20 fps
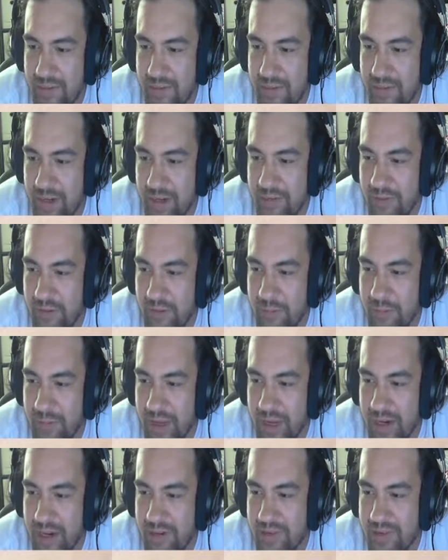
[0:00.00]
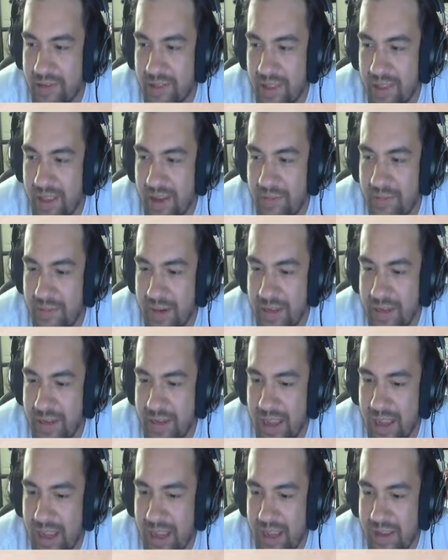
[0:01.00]
whatever bags Cloud might
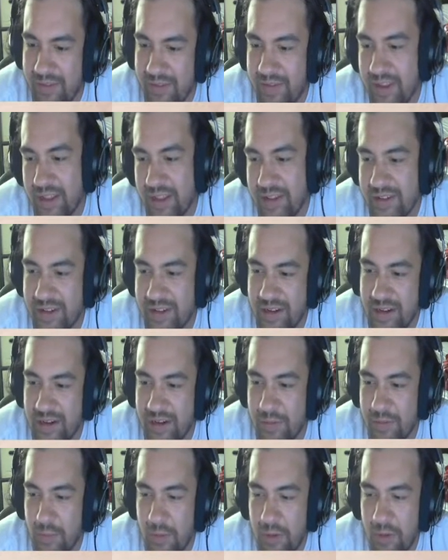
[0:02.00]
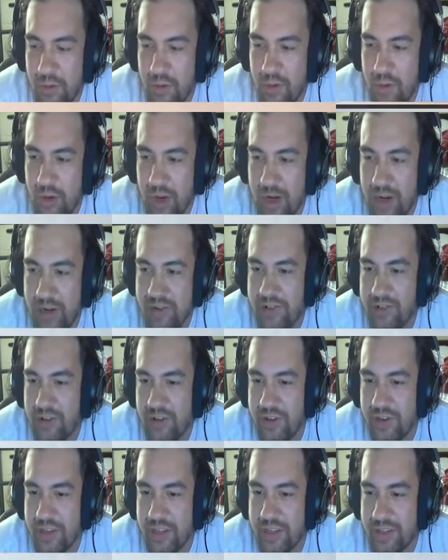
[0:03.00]
have, and set on a world-trotting
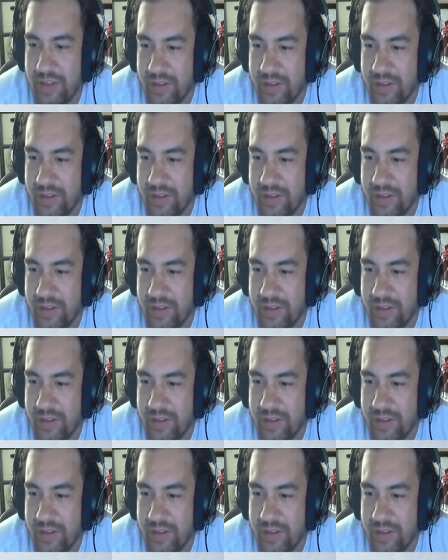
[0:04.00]
journey.